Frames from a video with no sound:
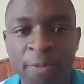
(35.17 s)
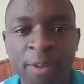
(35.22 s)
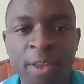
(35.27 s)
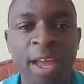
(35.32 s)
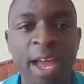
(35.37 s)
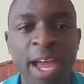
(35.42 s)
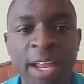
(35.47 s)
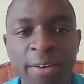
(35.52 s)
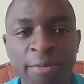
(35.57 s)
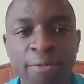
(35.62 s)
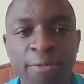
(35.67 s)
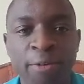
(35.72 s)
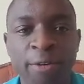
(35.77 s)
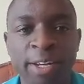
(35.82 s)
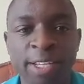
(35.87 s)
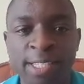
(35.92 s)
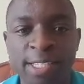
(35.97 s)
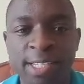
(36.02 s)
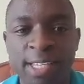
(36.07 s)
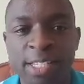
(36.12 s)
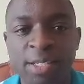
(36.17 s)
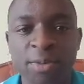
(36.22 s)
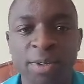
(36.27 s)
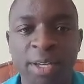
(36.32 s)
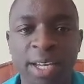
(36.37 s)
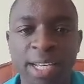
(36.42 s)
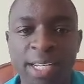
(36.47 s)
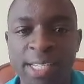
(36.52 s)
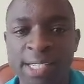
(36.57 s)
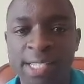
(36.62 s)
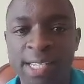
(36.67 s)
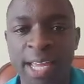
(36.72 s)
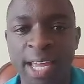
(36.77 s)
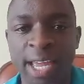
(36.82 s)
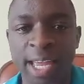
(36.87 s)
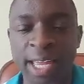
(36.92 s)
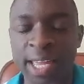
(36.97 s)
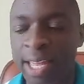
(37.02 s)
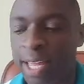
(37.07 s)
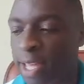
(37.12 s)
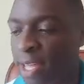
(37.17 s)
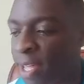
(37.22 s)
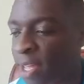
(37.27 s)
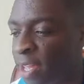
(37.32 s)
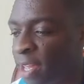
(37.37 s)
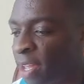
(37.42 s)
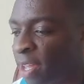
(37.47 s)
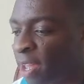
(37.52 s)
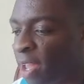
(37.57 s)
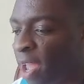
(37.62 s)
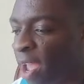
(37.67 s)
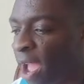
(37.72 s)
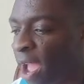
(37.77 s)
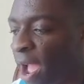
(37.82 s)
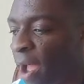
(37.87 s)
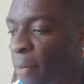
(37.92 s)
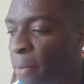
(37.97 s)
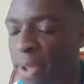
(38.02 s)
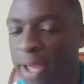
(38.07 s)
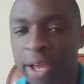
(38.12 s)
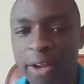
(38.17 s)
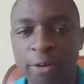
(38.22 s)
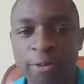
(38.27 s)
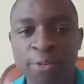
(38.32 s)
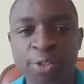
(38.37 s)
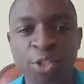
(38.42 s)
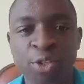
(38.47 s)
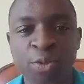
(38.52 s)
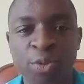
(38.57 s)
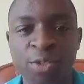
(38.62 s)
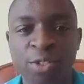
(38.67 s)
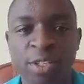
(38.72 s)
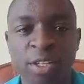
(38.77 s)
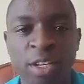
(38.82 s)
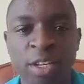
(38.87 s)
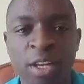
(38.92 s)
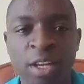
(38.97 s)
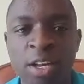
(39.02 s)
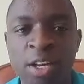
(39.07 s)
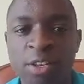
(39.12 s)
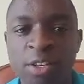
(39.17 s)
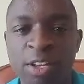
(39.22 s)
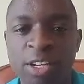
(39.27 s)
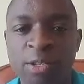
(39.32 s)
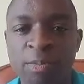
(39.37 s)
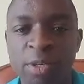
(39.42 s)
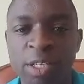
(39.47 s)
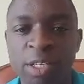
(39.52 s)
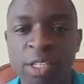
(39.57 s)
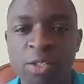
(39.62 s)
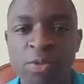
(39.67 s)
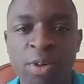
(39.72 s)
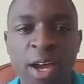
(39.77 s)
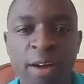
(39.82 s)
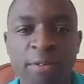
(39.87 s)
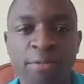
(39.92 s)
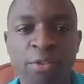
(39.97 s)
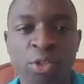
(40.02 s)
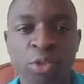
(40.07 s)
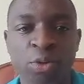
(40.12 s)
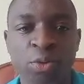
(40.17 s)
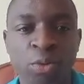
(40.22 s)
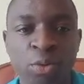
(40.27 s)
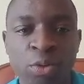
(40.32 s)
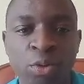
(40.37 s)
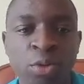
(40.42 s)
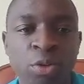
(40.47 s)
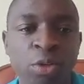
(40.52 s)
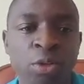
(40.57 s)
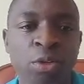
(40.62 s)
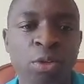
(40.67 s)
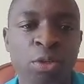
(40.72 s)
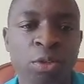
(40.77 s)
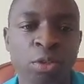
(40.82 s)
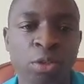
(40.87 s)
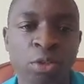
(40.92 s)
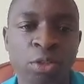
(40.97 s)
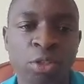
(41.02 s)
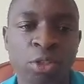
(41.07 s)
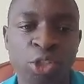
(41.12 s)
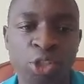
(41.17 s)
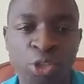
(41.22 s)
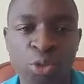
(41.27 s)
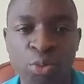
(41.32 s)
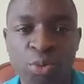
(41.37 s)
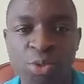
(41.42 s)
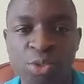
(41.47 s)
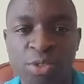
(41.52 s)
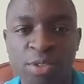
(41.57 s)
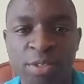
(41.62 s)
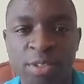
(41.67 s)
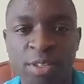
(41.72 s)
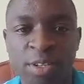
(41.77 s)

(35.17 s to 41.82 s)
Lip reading: And for instance, we can say a pair of shoes. That means we have two shoes.